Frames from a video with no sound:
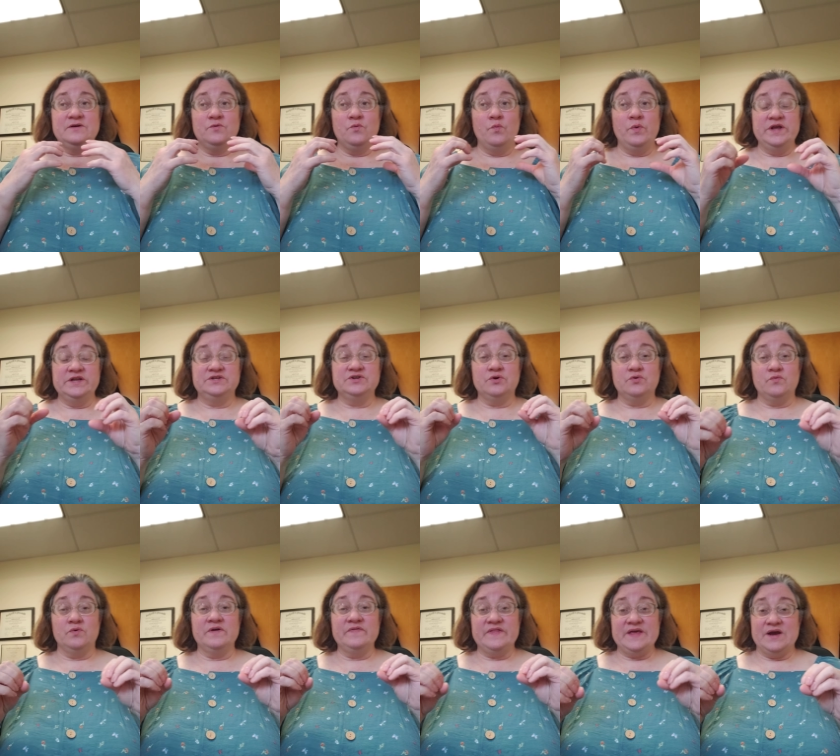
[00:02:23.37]
We don't
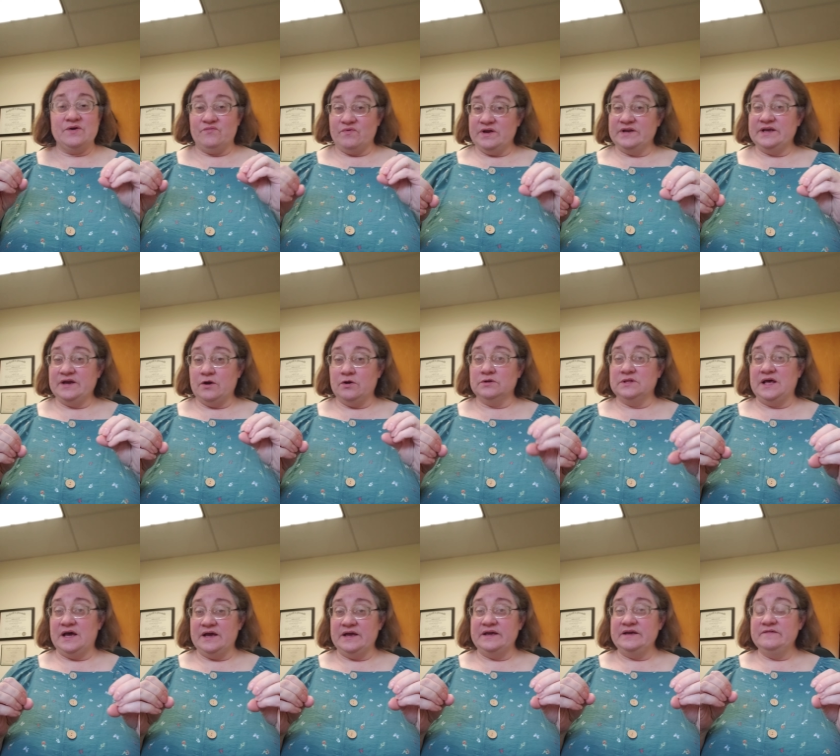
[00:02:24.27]
want that running our
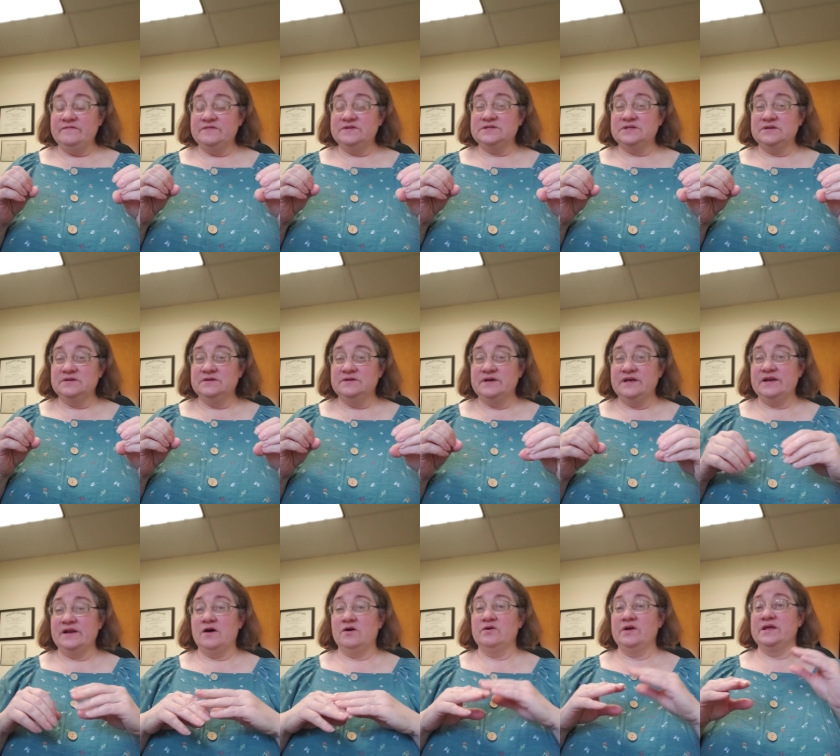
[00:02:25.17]
lives,
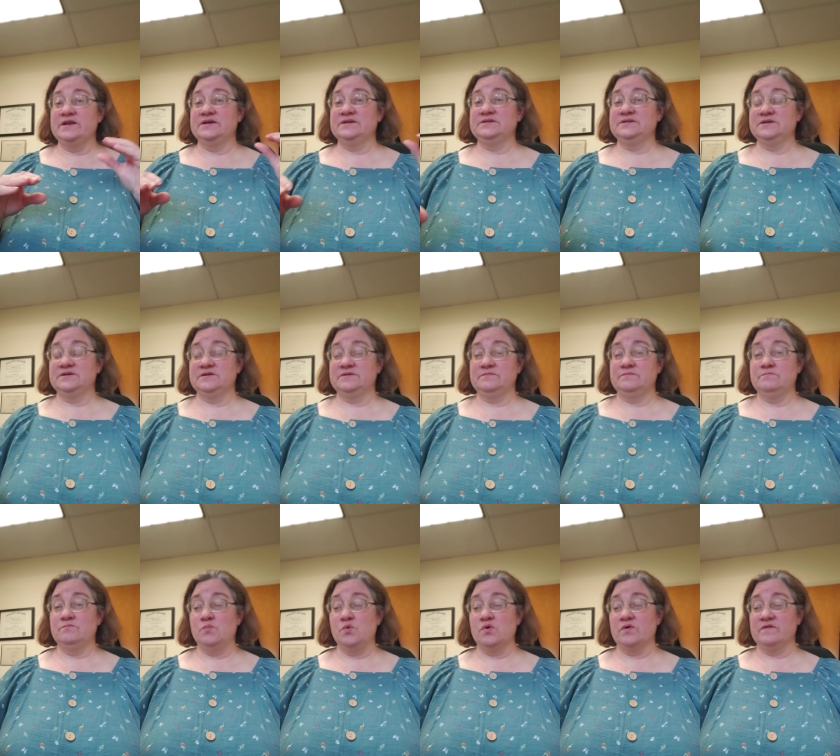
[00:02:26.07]
and I'll get into
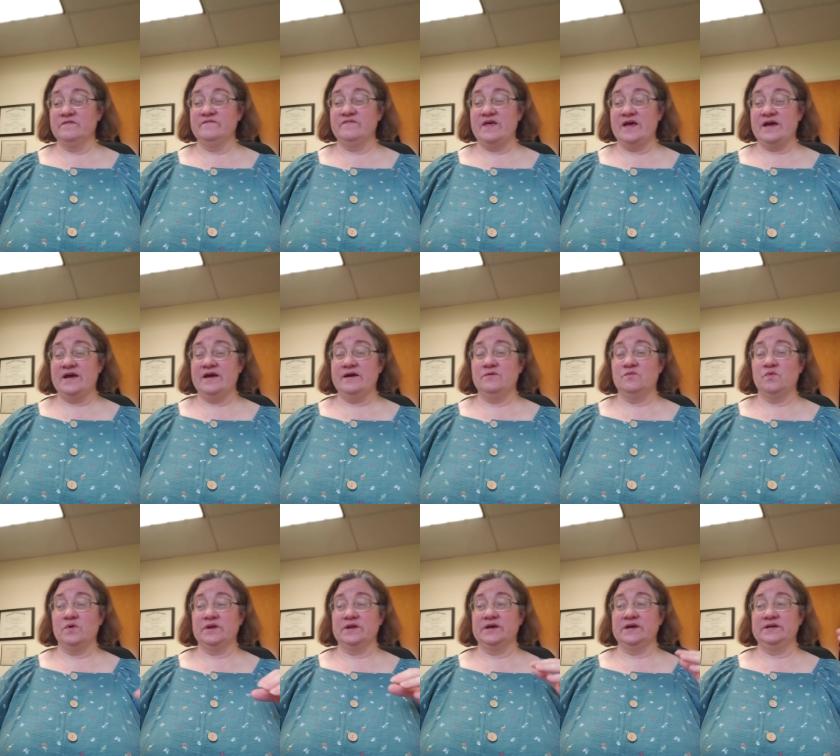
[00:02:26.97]
more of that
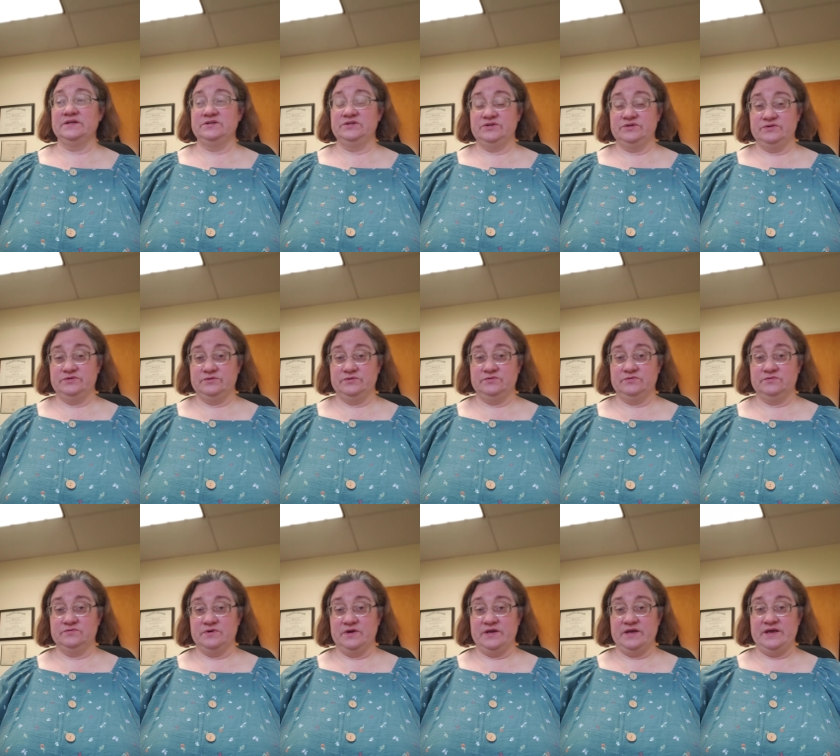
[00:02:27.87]
when I
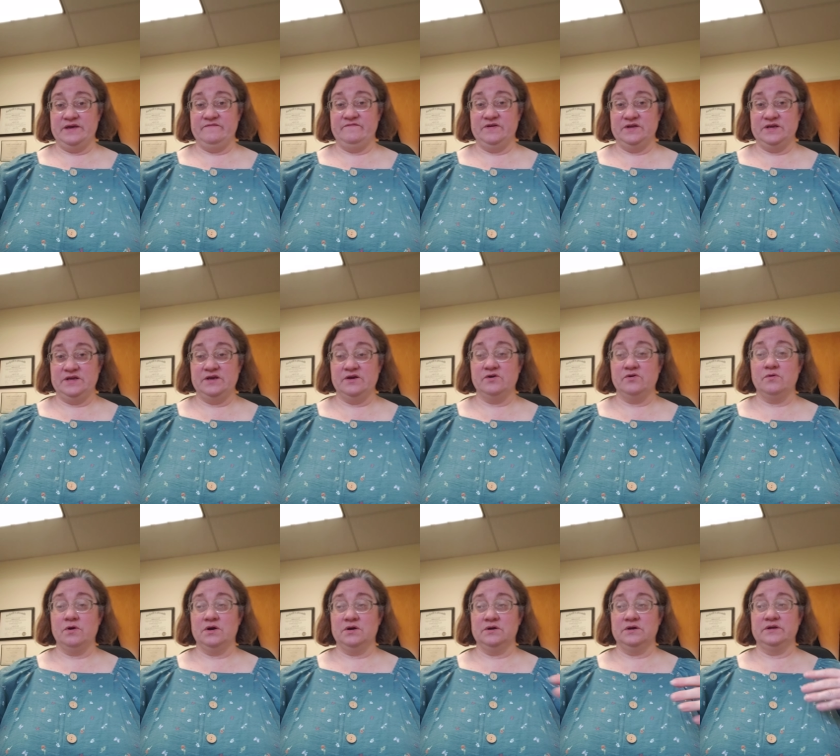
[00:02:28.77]
do a
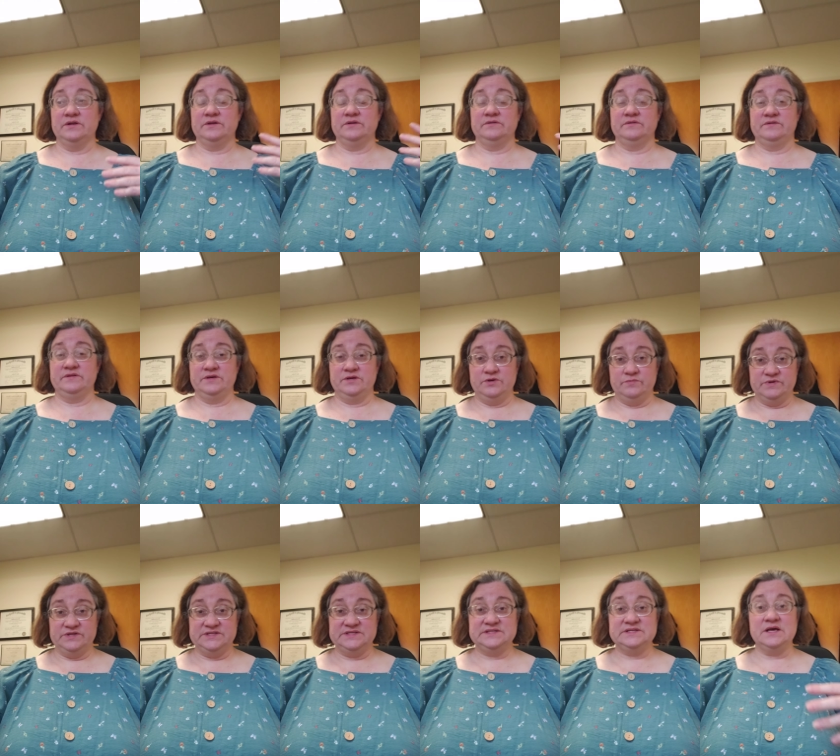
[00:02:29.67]
video on the
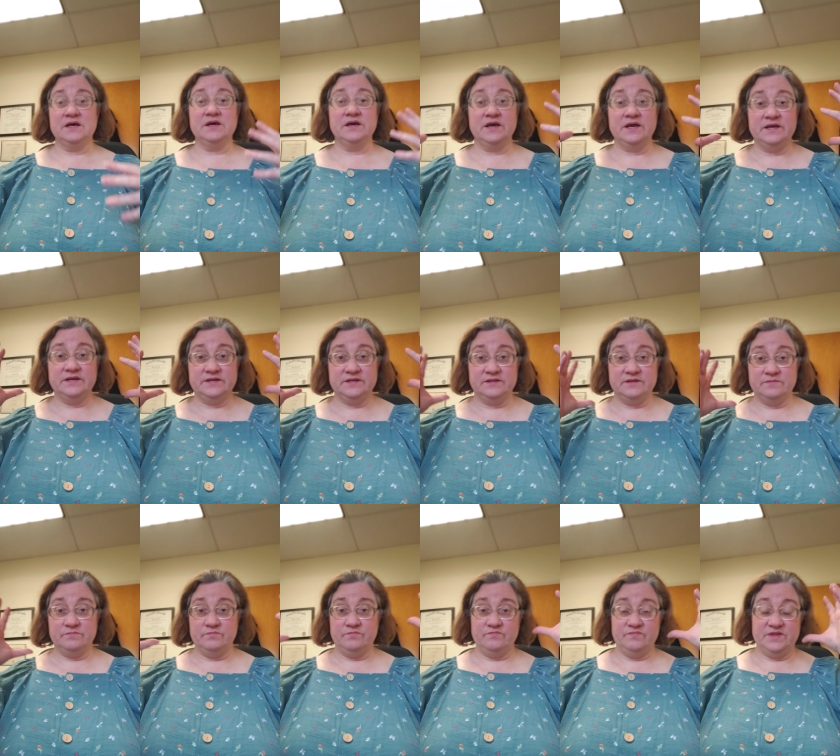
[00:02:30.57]
human design
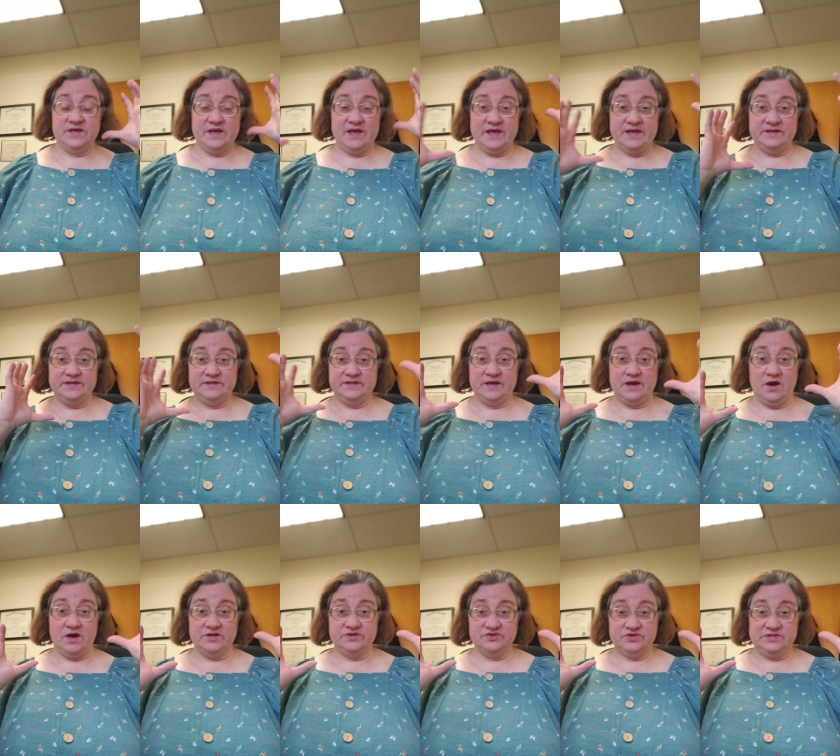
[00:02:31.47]
and the head and the
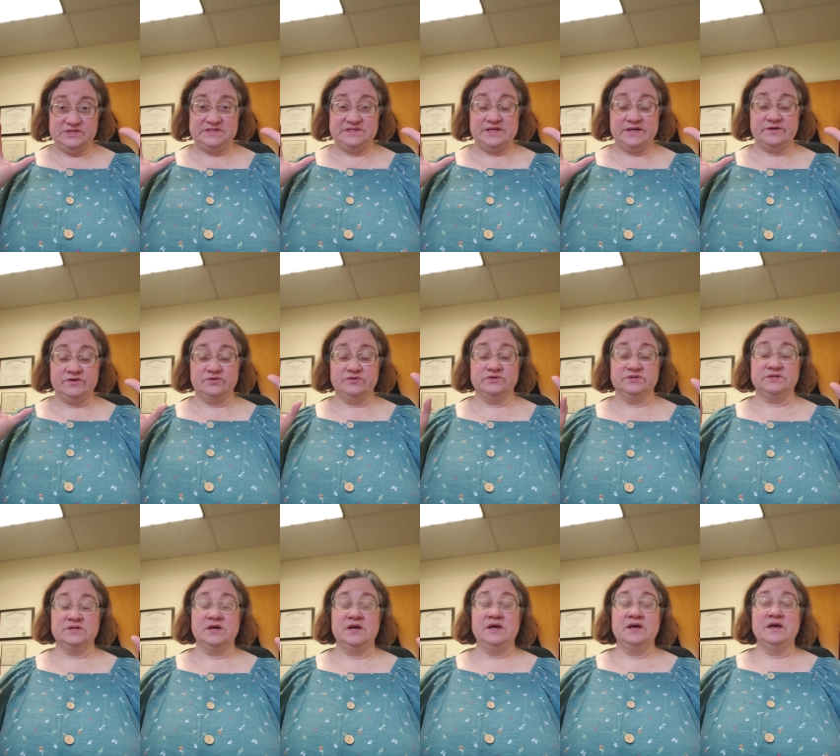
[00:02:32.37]
ajna centers.